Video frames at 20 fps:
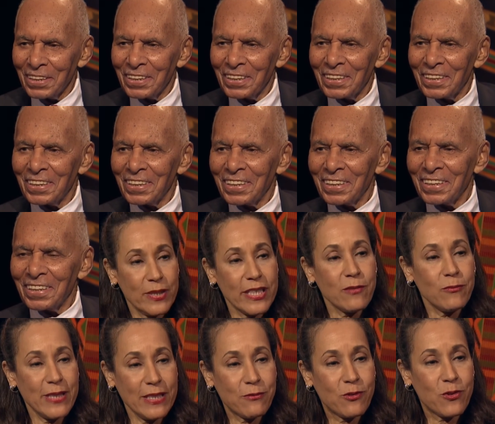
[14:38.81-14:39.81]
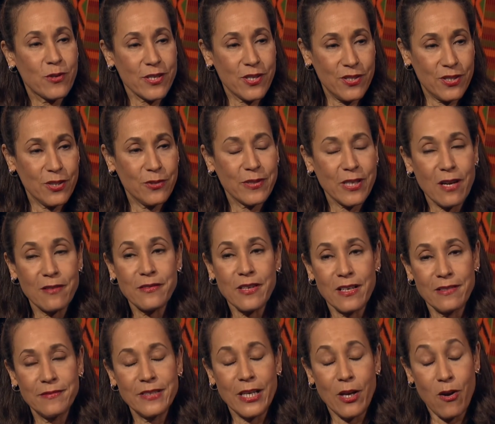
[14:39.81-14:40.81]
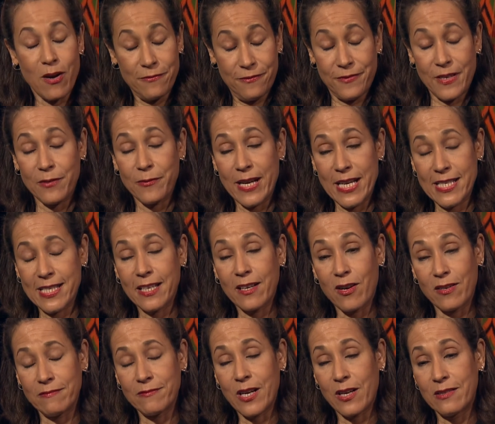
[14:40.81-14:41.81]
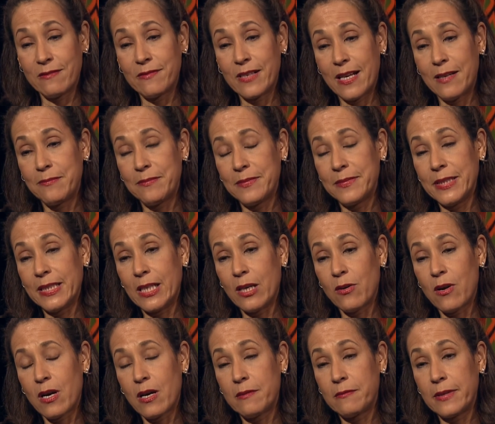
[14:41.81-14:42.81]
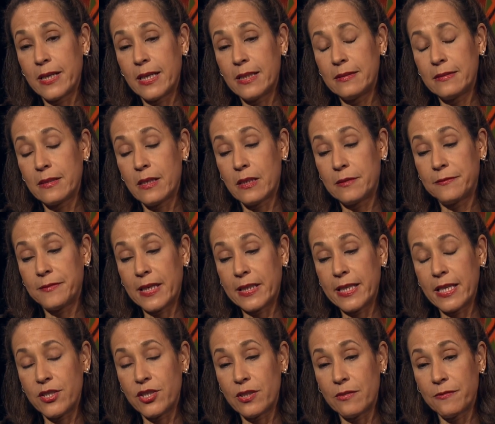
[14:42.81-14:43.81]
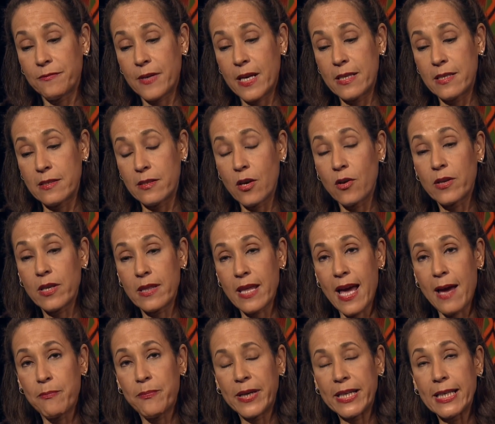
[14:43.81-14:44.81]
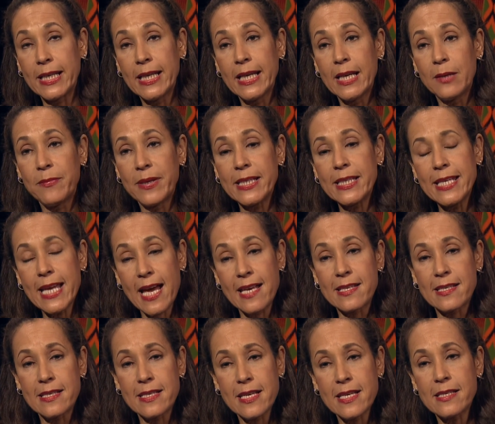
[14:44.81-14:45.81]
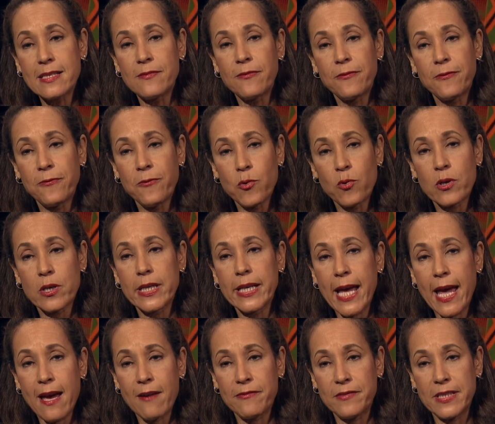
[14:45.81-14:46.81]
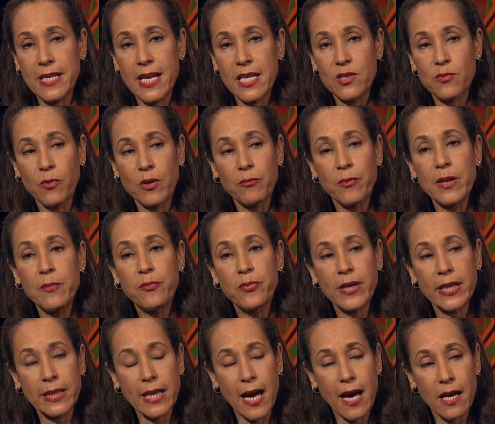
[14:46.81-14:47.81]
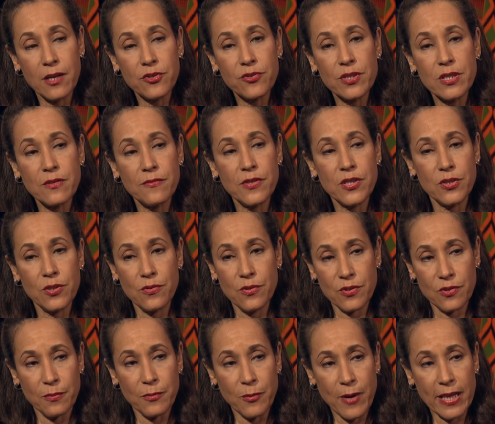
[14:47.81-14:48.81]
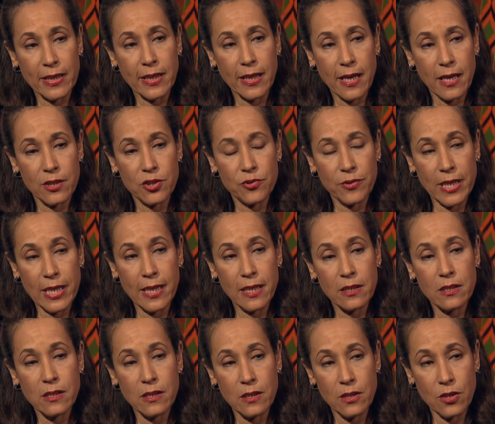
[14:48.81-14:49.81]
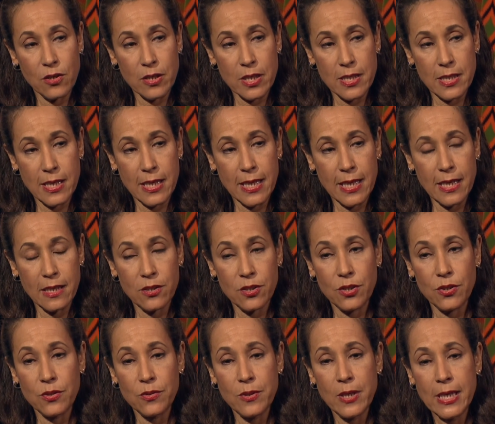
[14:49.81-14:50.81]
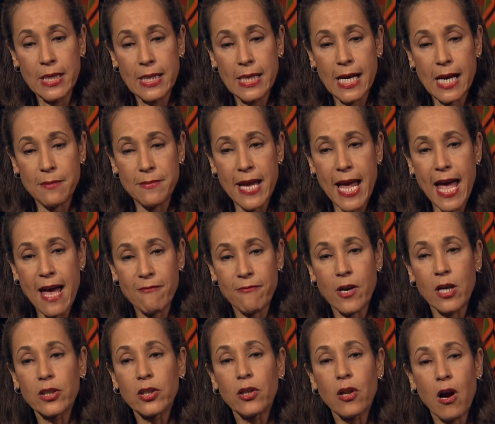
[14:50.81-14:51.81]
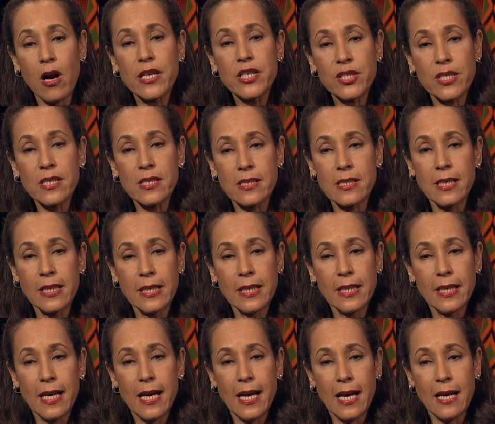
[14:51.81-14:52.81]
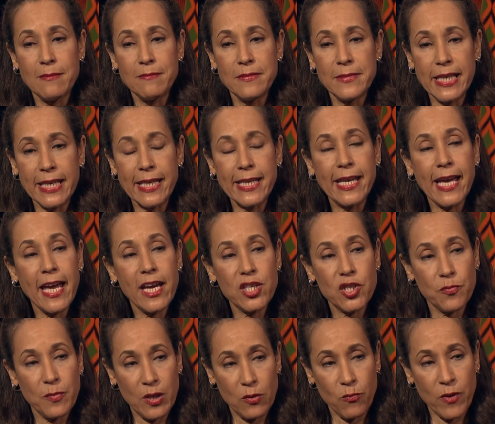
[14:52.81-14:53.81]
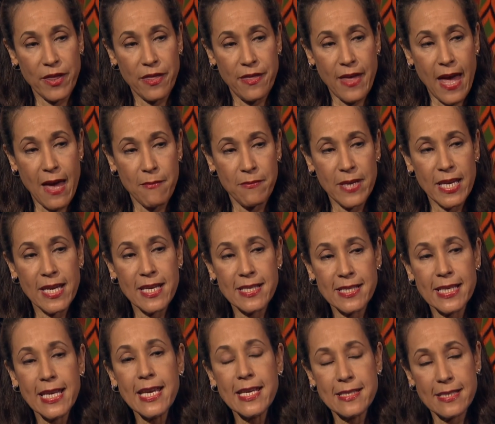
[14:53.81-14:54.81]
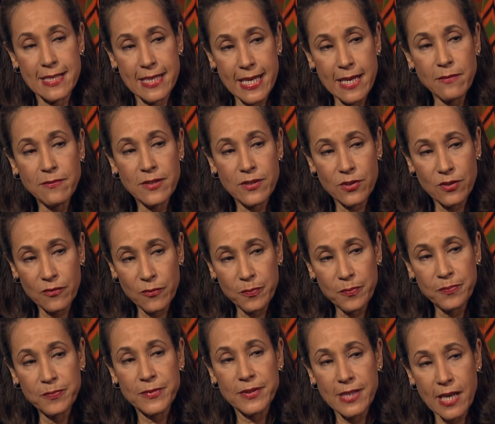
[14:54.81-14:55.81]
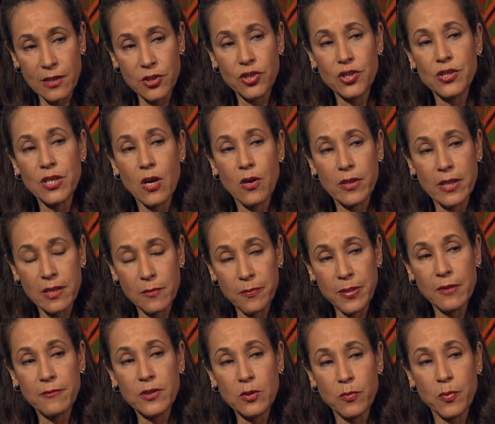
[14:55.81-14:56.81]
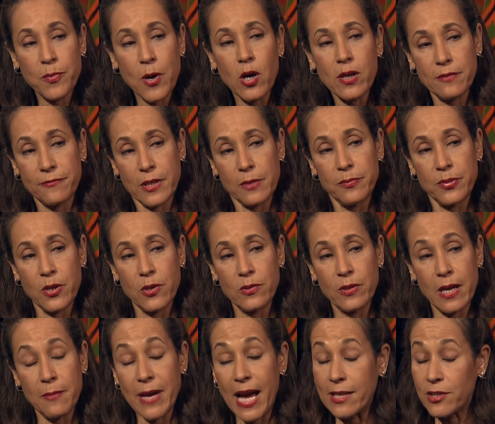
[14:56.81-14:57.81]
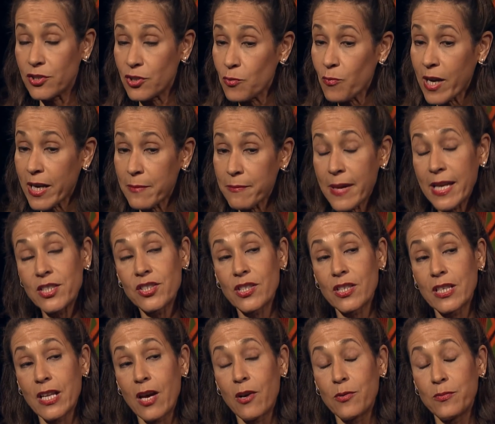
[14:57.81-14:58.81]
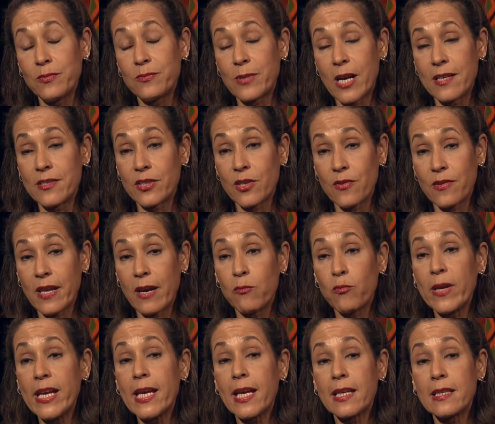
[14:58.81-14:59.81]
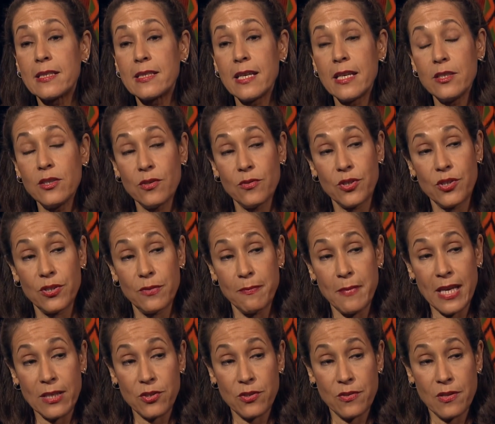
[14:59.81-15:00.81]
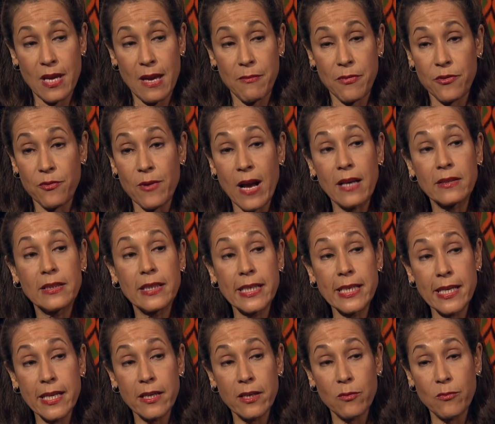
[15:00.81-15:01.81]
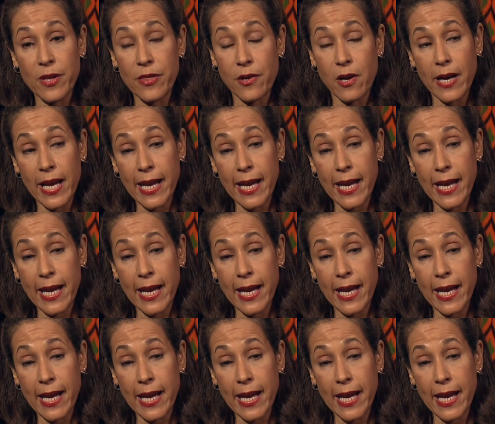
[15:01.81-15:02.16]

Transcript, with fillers: well, we do. We, we, of course, do, and our, our, you know, our fundraising, our, our um, you know, our, uh, our foundation funds go to that. But, but yes, this four and a half days when we bring the hundreds of students from around the country into New York City to um, have our largest um, engagement with them is, is the sort of touchstone and the pivotal part of our program. I do want to mention, though, Roscoe, that we continue to mentor them throughout the year with our